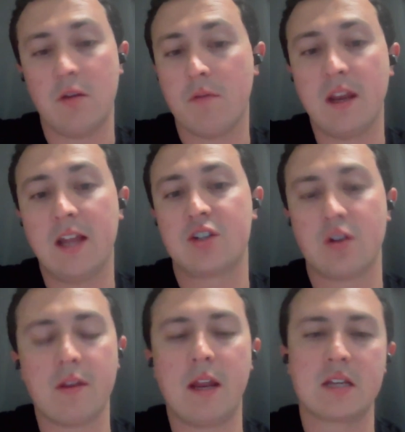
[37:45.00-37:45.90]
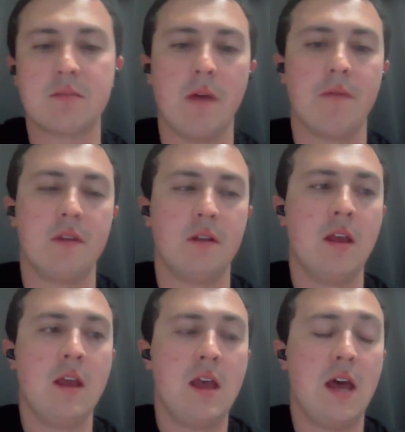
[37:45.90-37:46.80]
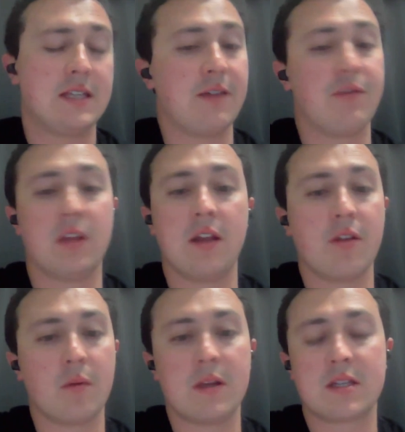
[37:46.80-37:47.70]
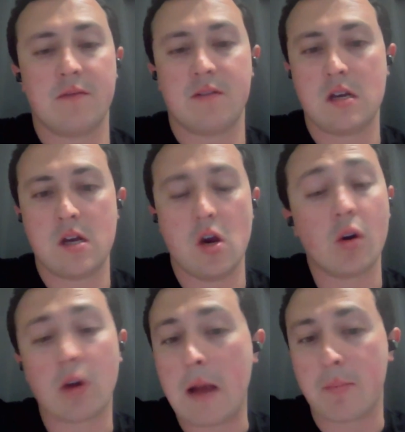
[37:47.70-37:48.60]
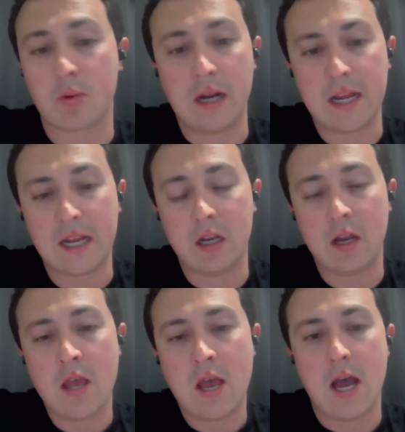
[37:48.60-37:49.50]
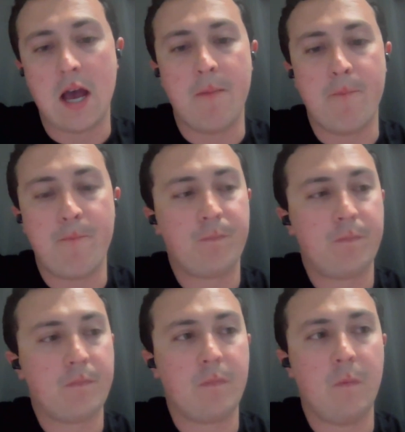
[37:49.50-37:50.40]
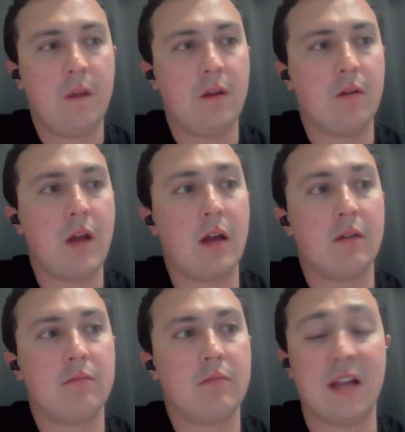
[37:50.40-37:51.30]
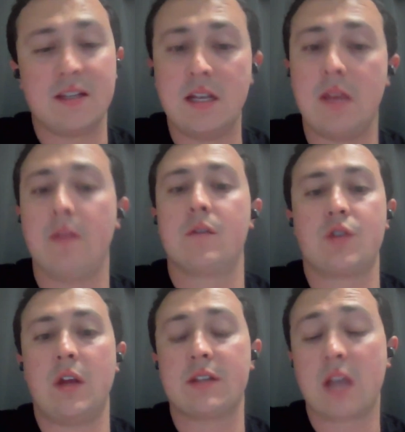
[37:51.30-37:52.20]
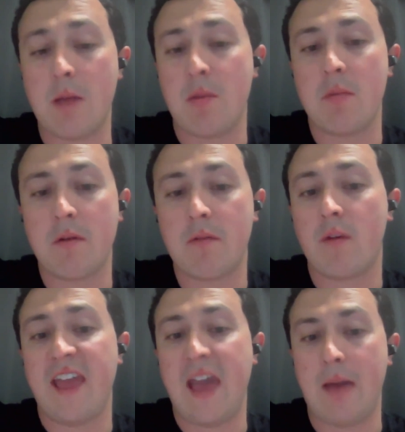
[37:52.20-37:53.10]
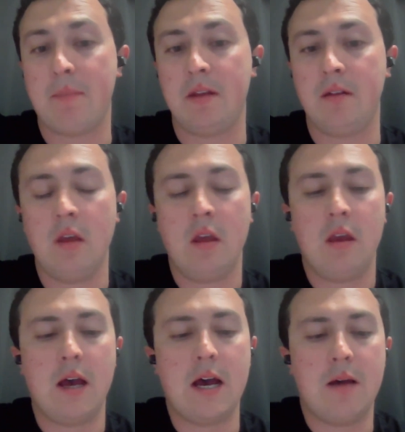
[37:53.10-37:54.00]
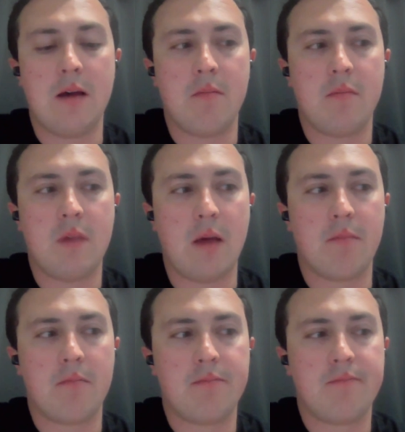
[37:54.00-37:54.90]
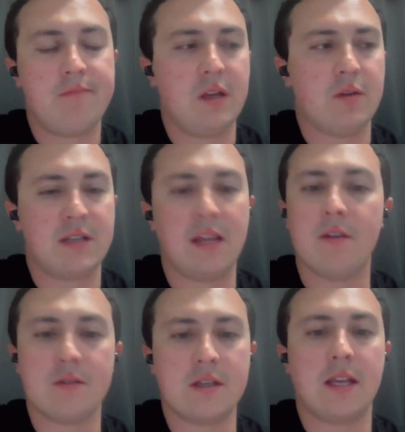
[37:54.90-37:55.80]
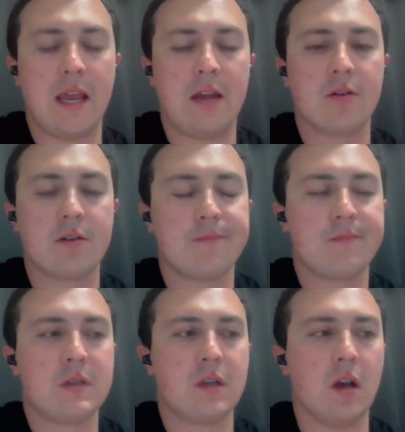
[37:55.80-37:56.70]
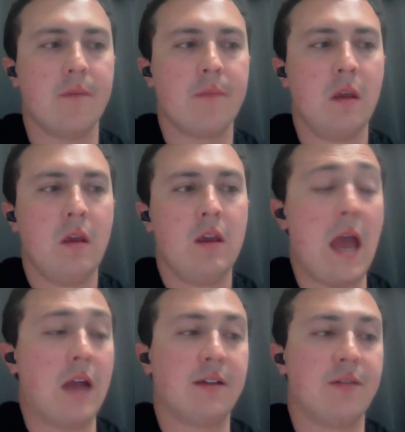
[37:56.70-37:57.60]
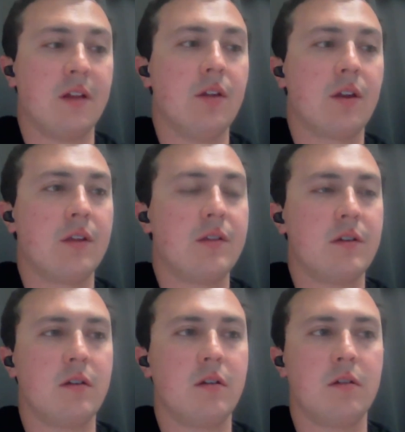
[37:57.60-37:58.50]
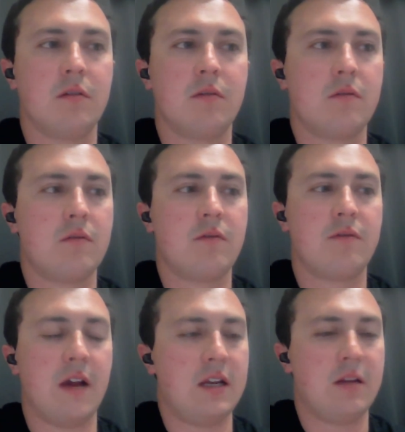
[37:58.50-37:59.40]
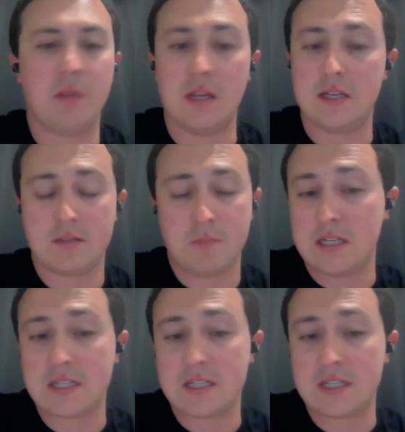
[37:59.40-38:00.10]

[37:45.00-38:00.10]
next year, the next month. And that's definitely another risk of owner operating, and not seeing those trends coming before they happen, not seeing those indicators. So yeah, definitely looking to find places